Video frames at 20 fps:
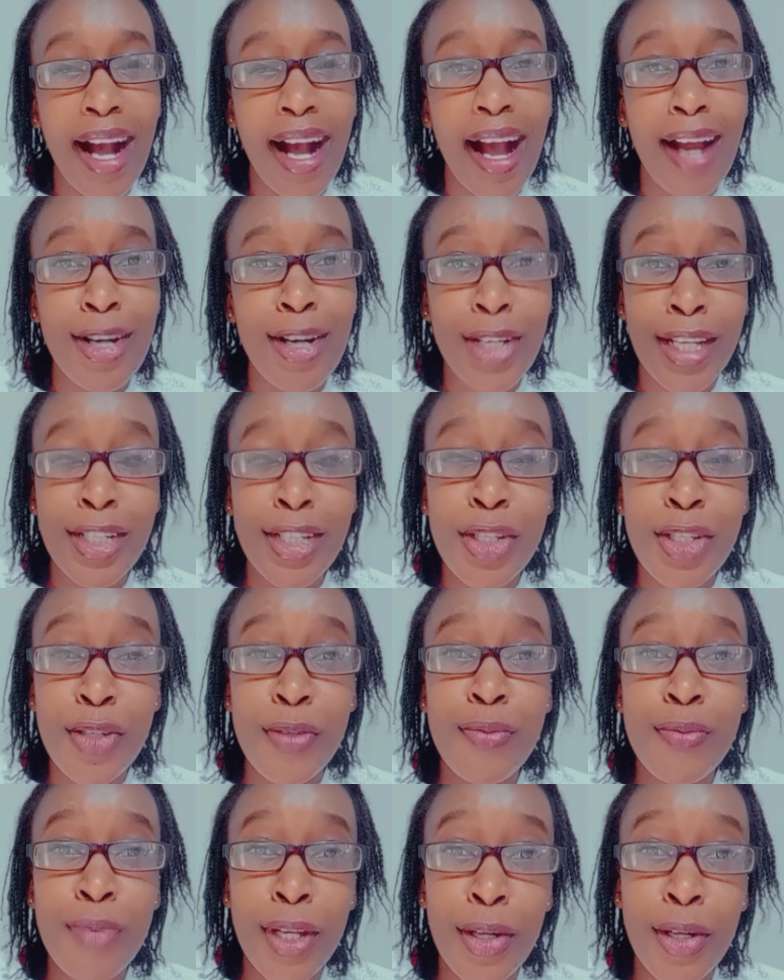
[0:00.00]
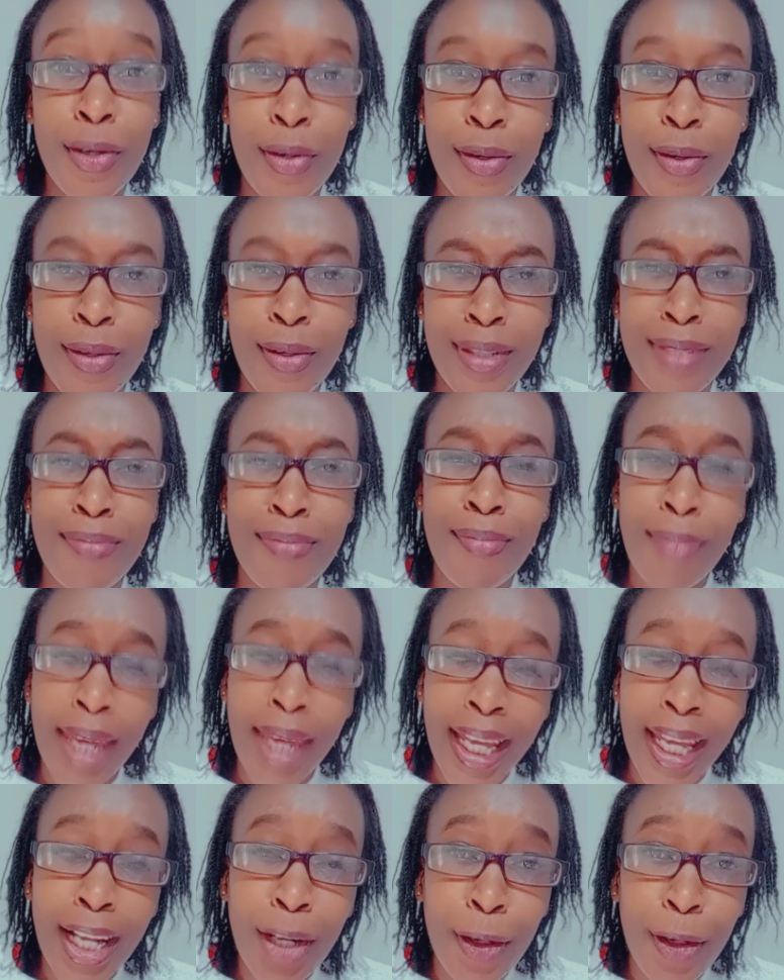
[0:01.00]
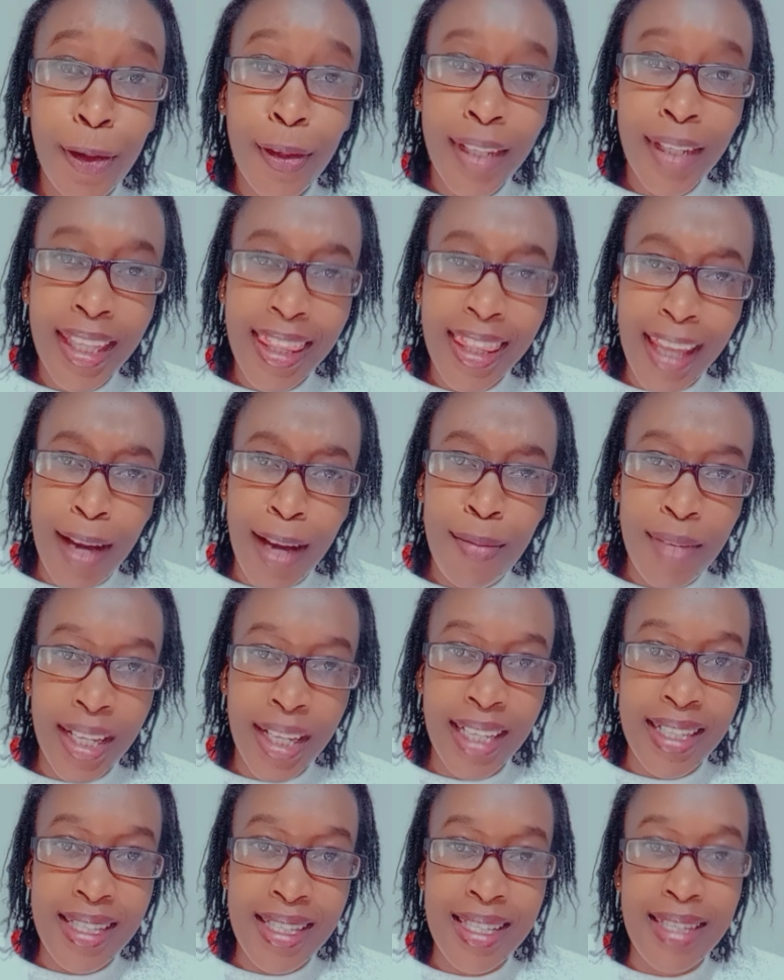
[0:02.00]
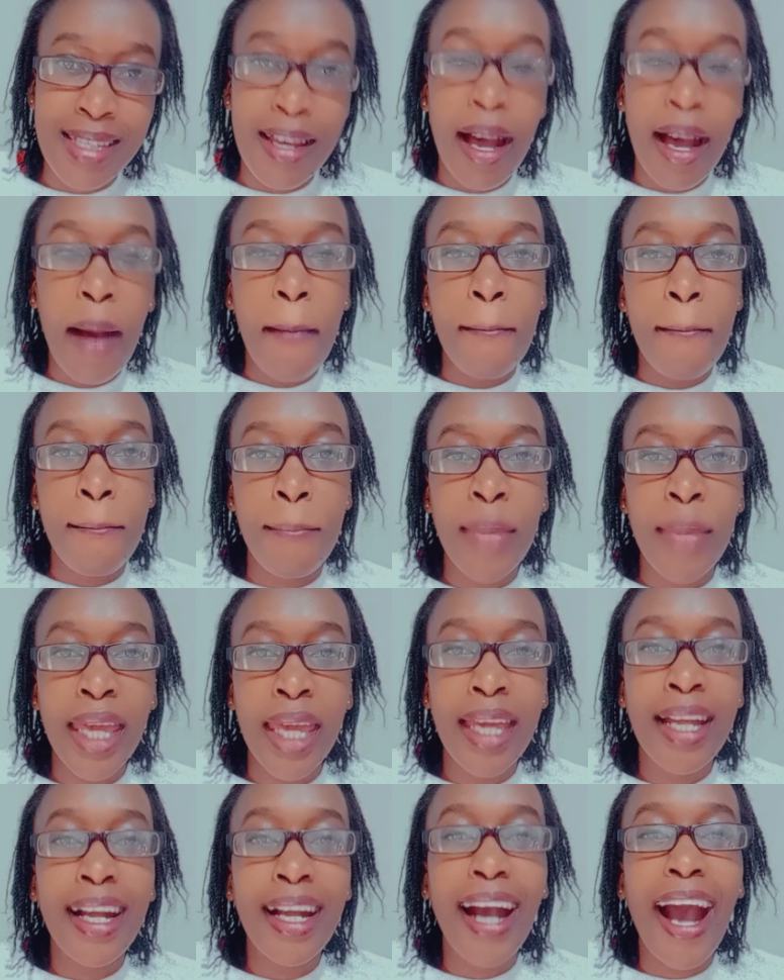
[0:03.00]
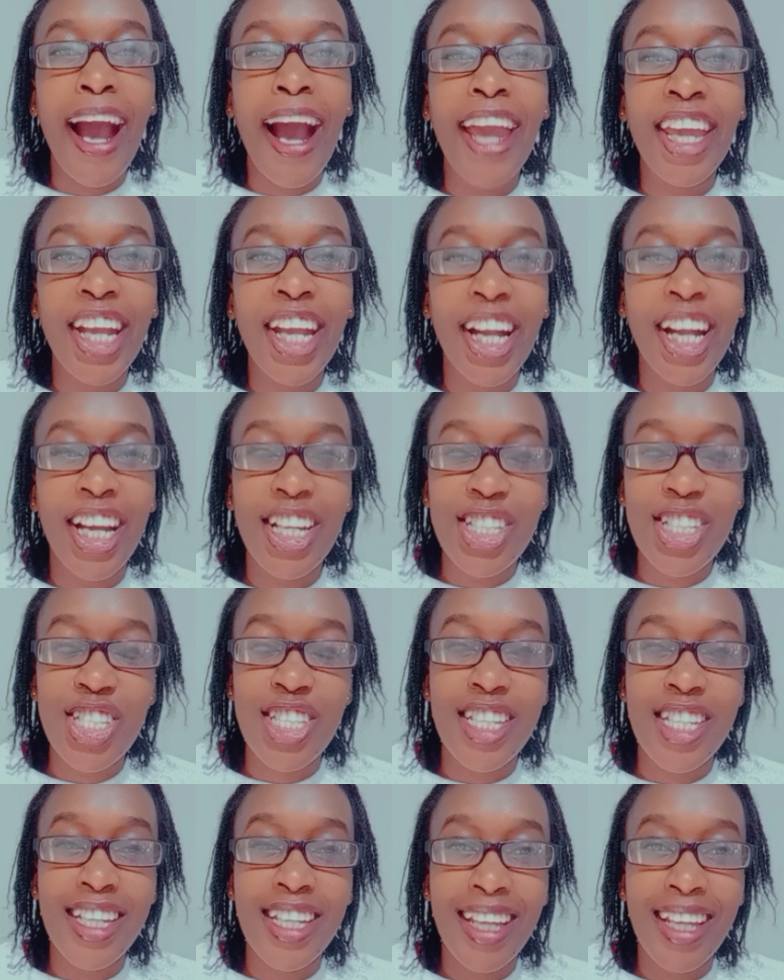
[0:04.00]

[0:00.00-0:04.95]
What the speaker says: need to be good. Make good thumbnails. Make eye-catching